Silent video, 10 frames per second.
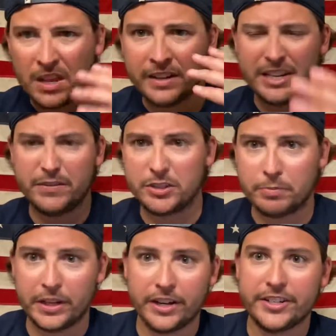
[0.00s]
Defensive
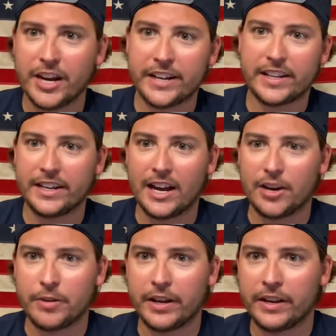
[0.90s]
player, Yannick
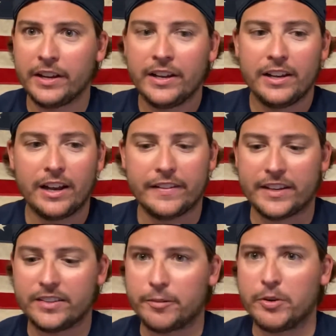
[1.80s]
Ngakoue. I think
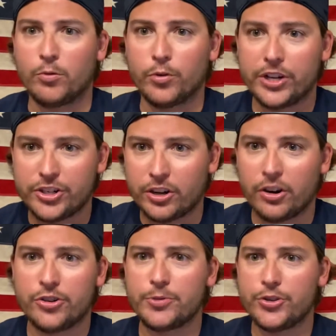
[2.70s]
he's going to be
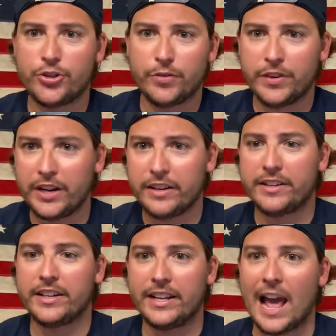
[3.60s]
recharged, rejuvenated to
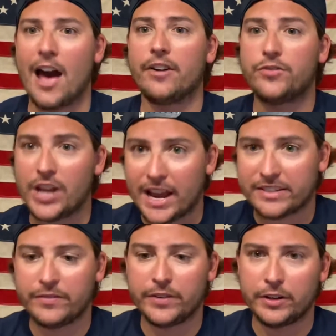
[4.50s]
get out of
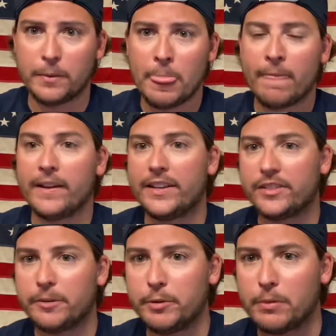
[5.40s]
Jacksonville. He's going
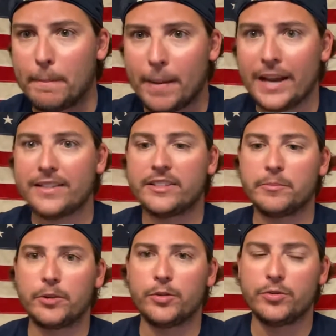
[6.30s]
to be with Mike
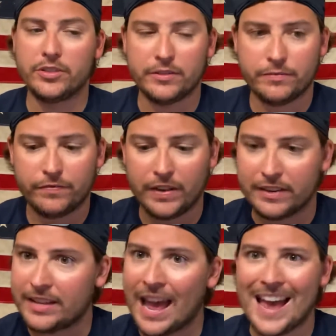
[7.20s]
Zimmer, who's a
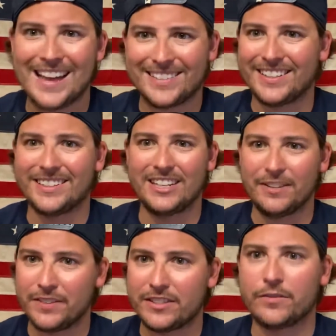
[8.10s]
fantastic
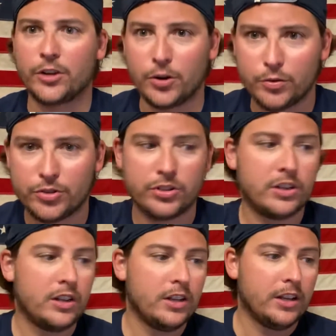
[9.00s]
defensive coach.
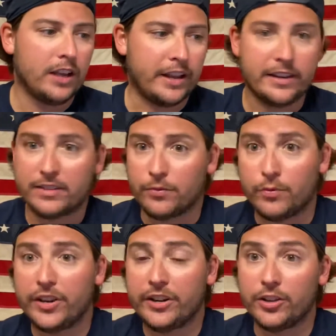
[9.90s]
And it's a
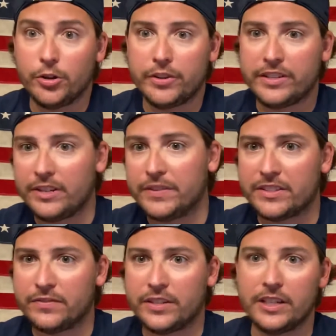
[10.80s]
very loaded
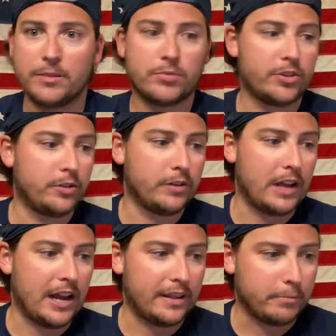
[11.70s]
defensive team, so
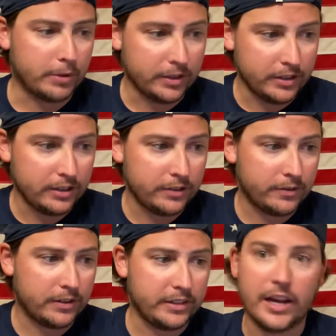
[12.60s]
I believe
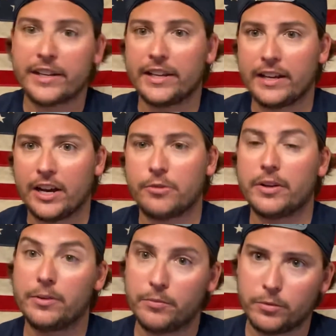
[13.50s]
Yannick
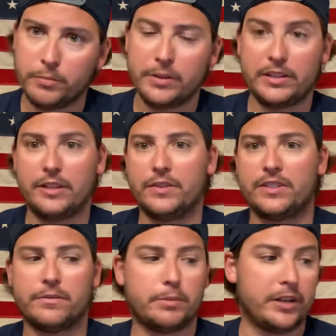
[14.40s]
Ngakoue will be
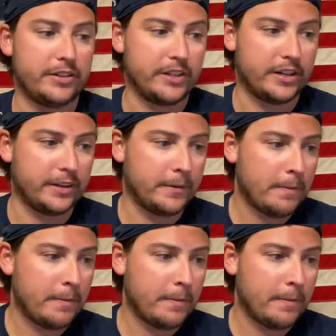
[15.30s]
defensive player of the year.